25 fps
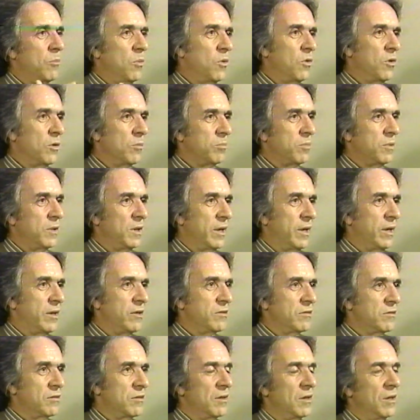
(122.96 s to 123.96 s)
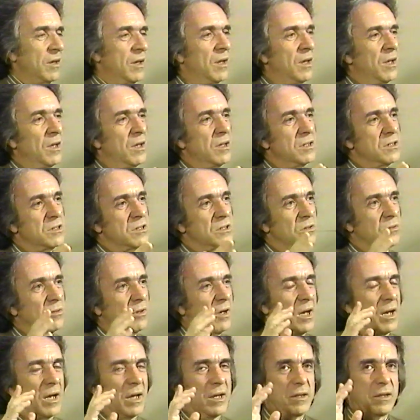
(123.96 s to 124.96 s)
or place. Mm-hmm. So
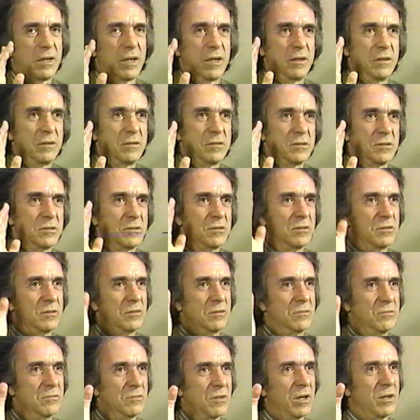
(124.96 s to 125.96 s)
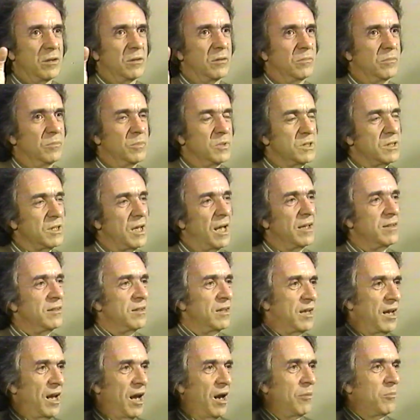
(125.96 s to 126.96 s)
I then stood right beside the
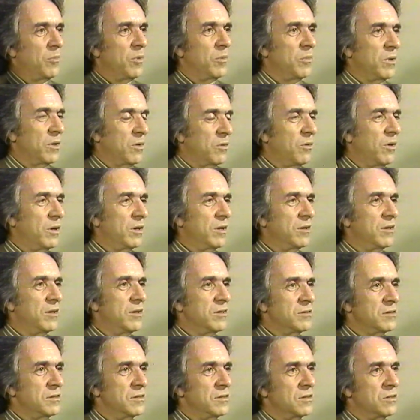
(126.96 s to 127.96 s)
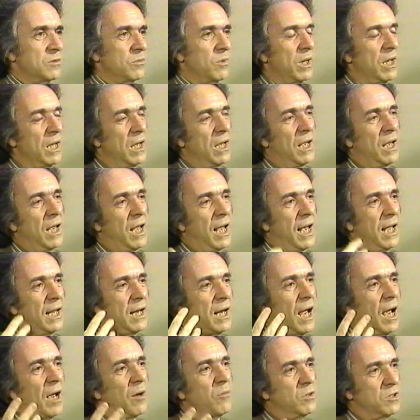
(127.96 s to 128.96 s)
camera, but quite a distance away, and
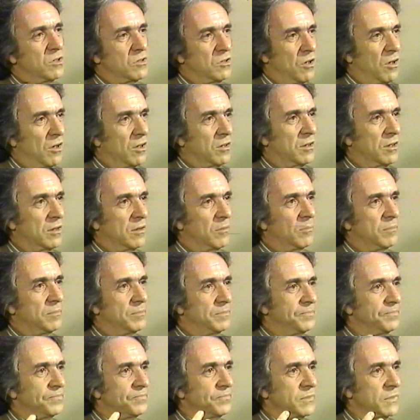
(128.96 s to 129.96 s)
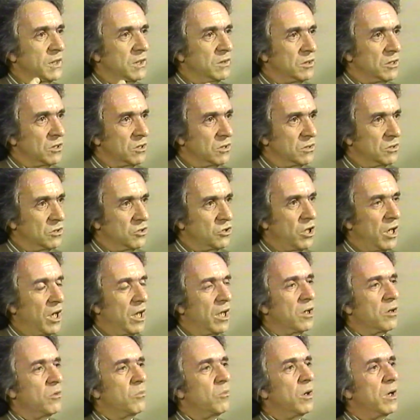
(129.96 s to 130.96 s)
I would talk to them and just
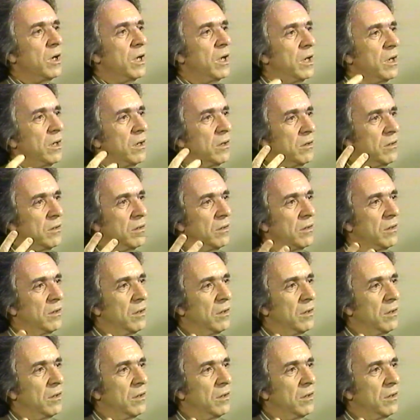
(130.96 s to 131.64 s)
chat away and